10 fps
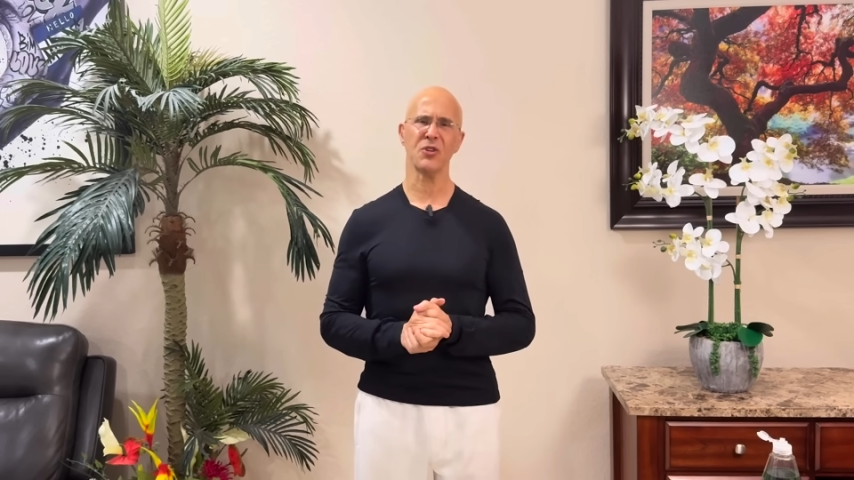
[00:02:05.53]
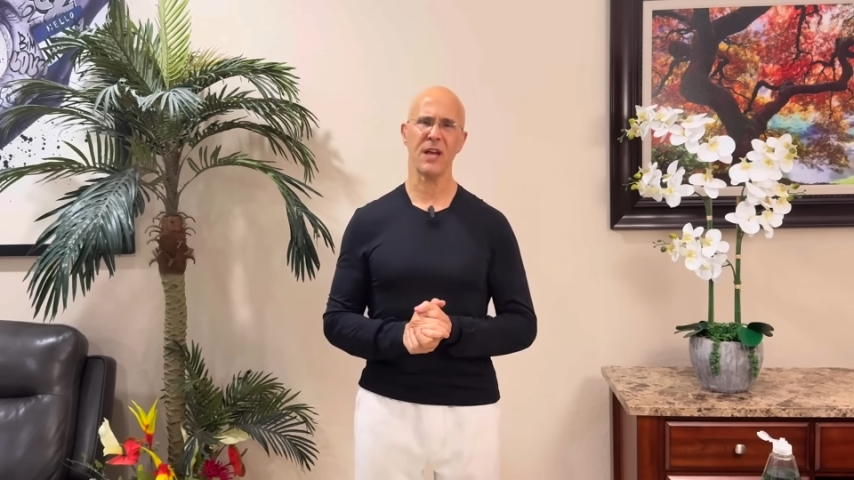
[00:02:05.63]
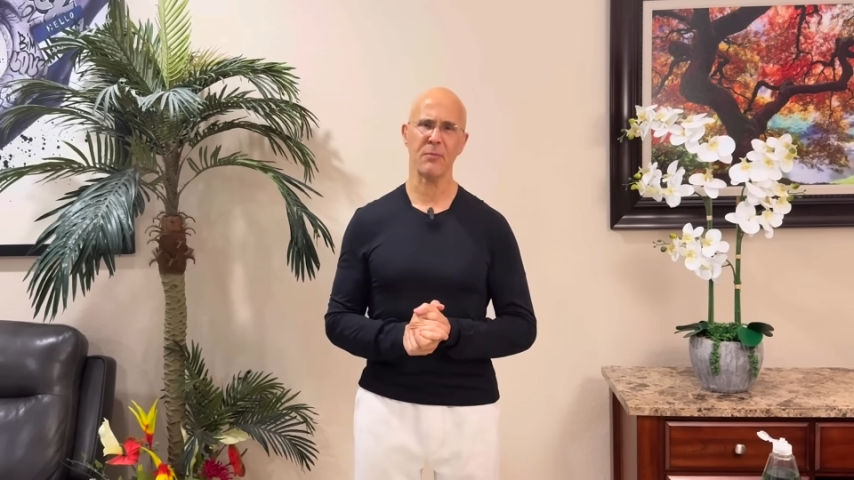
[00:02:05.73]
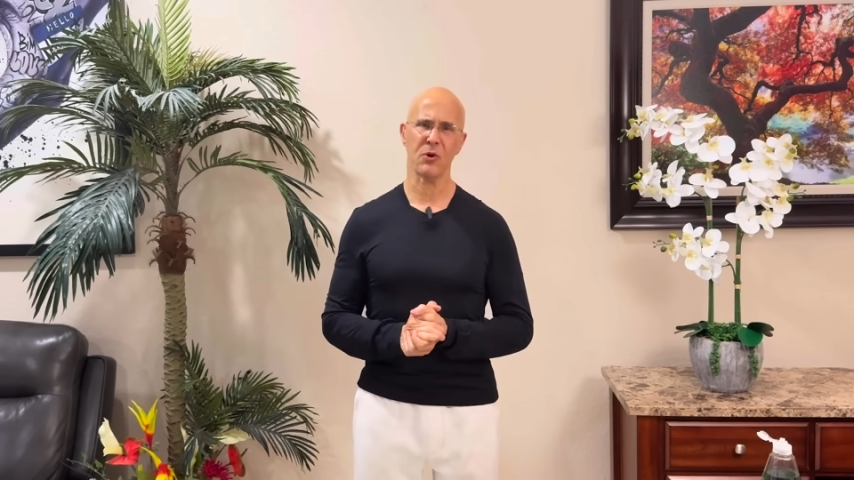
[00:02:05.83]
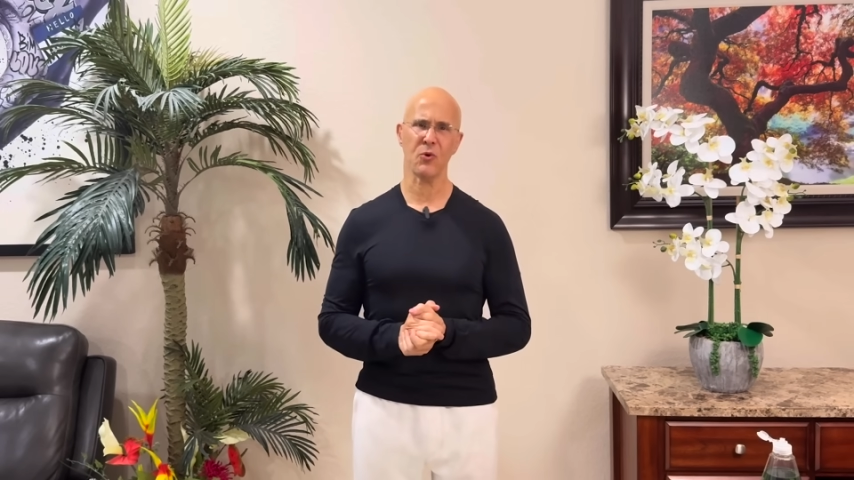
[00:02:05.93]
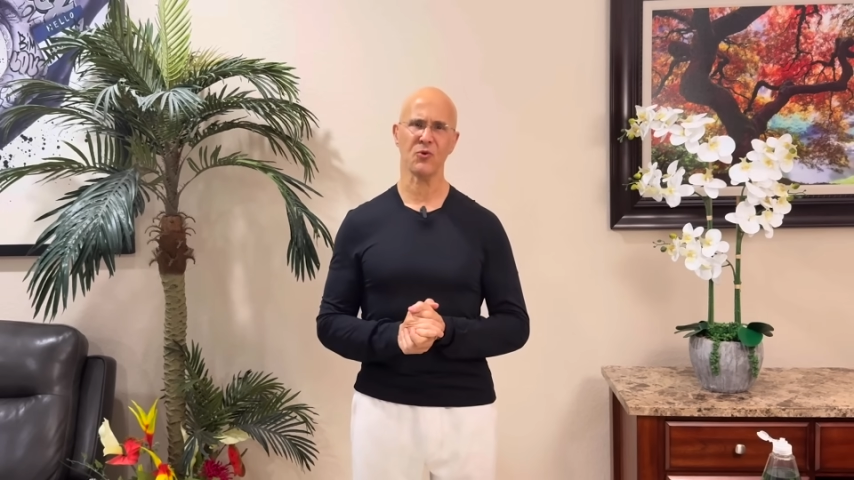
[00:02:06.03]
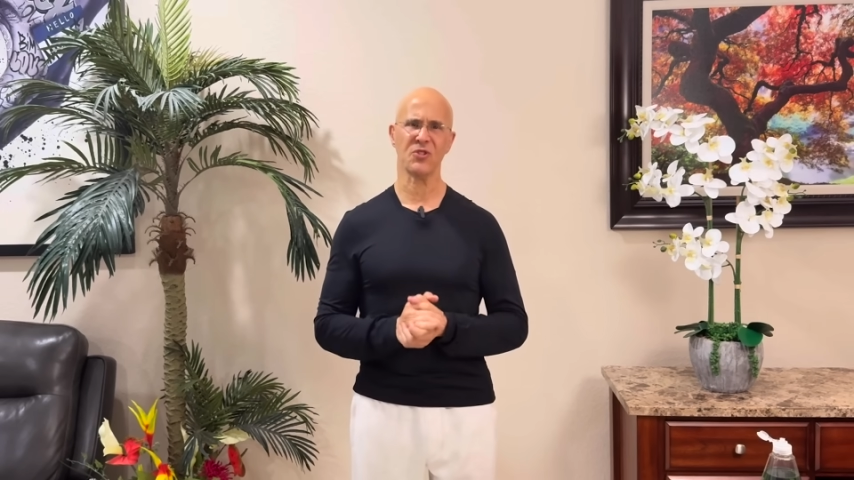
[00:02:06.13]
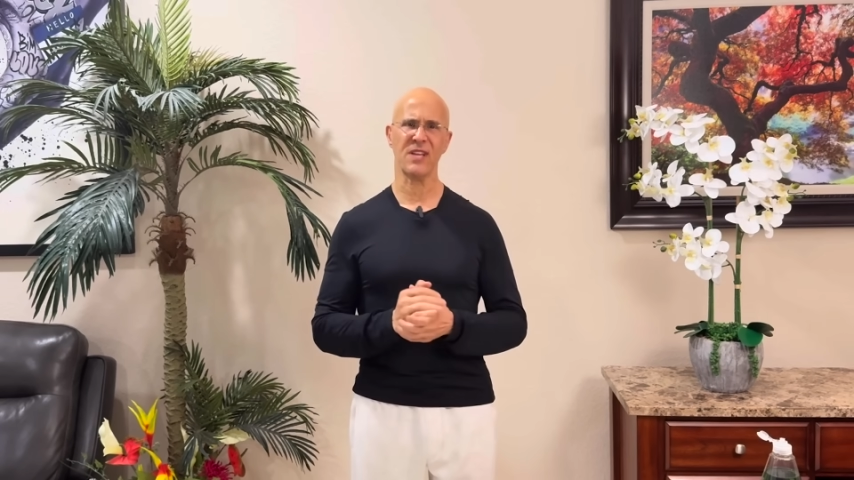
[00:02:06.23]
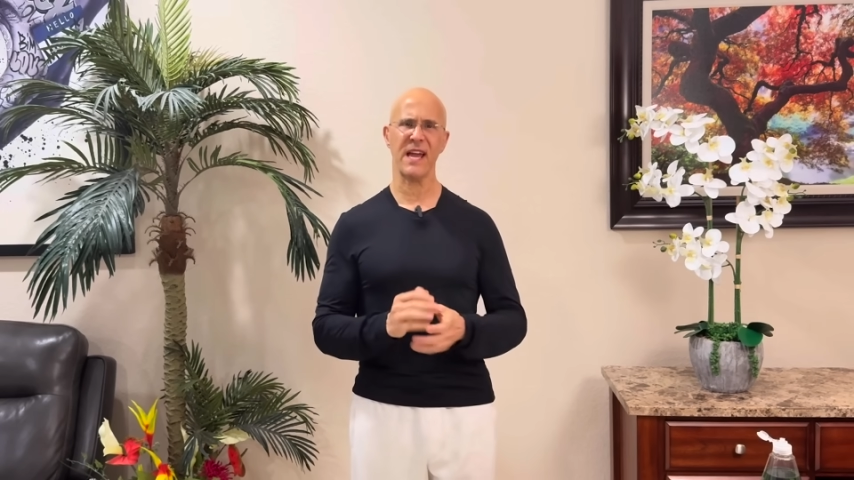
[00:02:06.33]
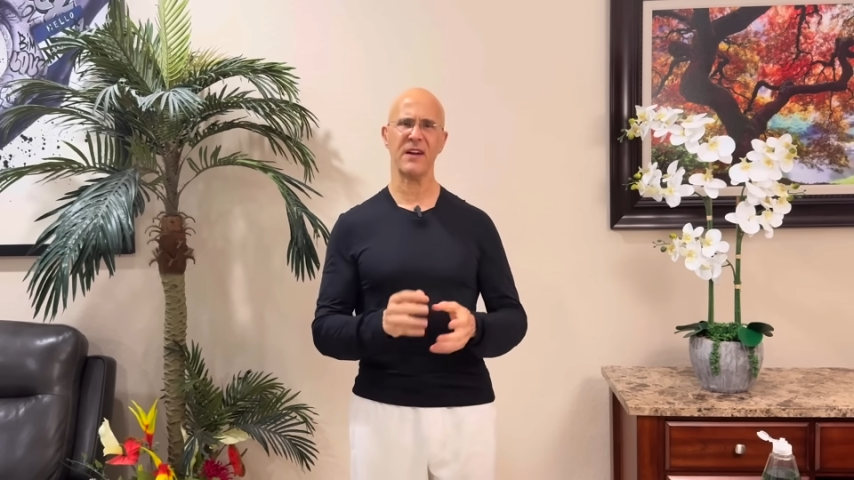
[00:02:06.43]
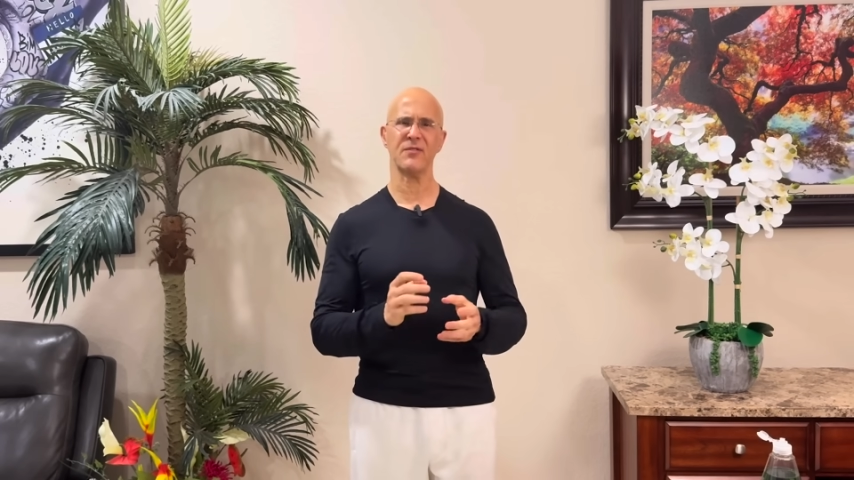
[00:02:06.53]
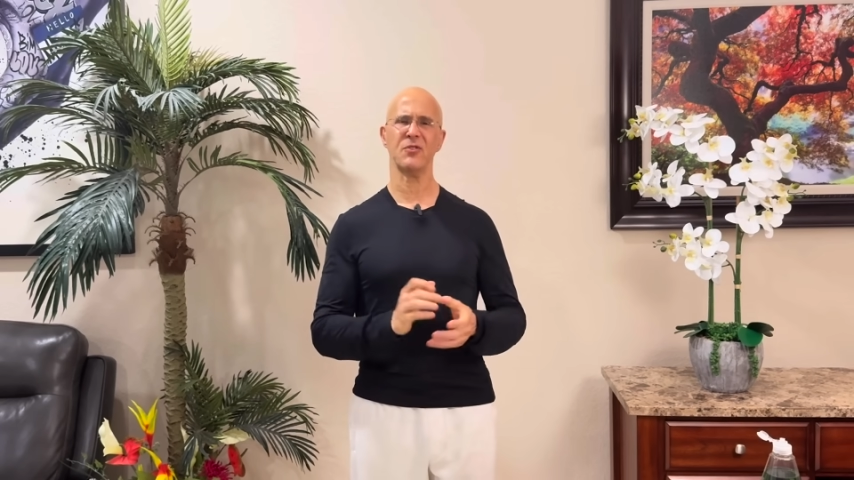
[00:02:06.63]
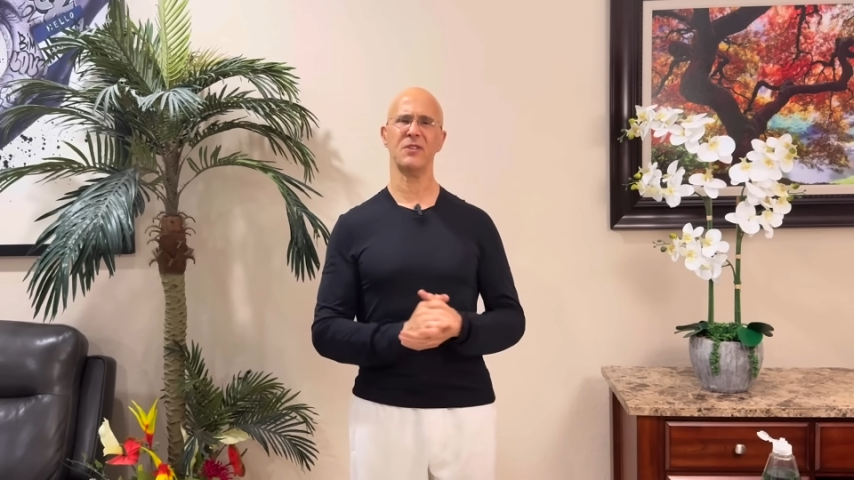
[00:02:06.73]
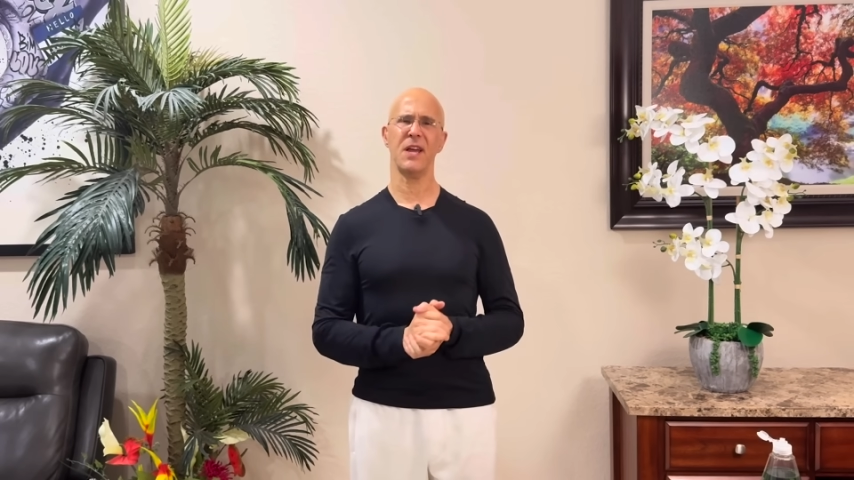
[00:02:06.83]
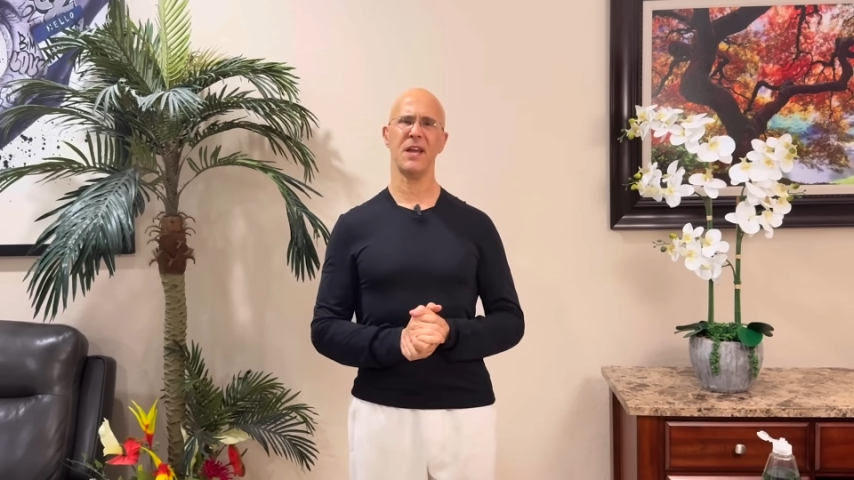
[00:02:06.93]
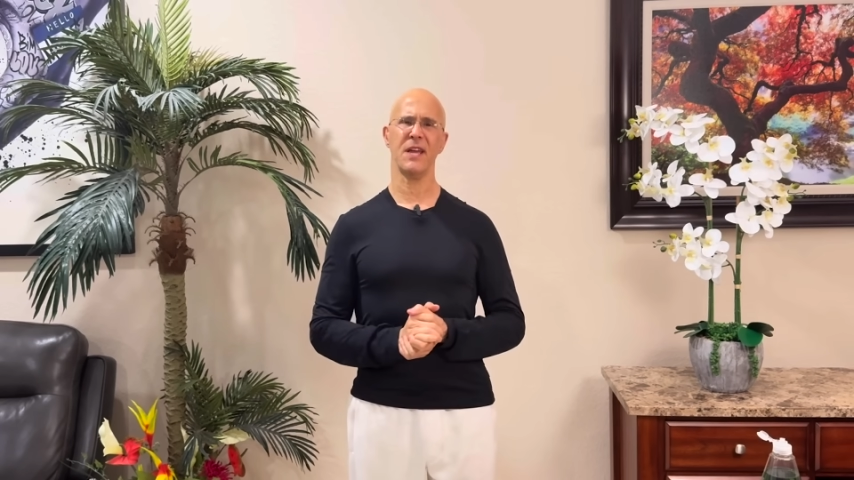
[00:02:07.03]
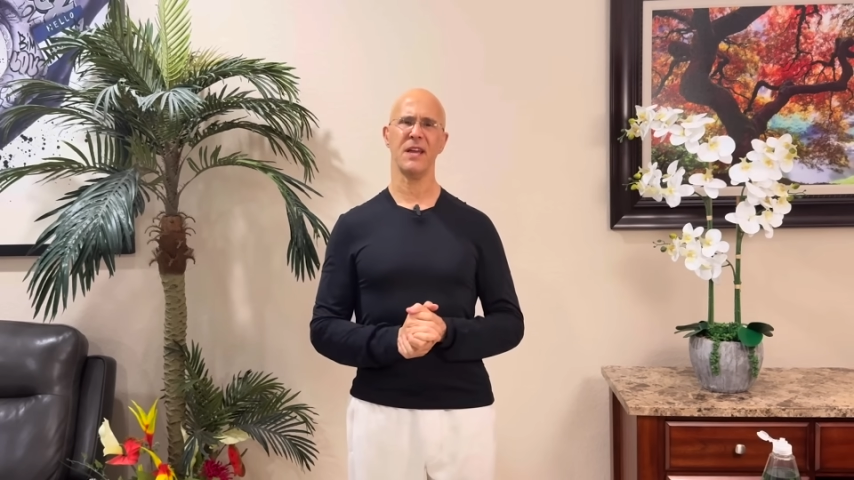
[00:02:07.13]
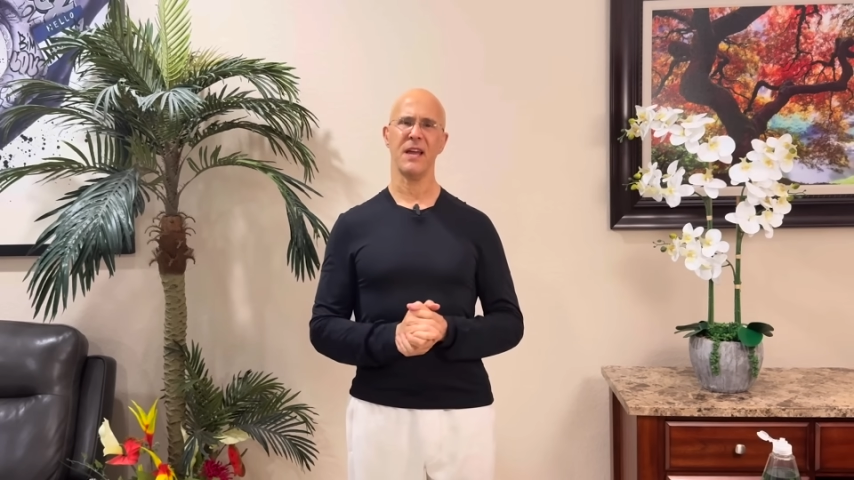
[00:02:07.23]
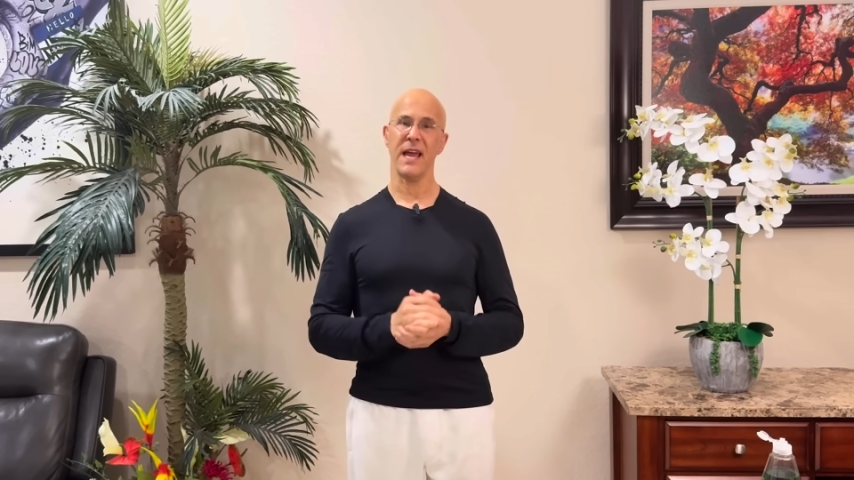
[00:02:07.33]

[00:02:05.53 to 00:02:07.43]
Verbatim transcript: chemicals day after day,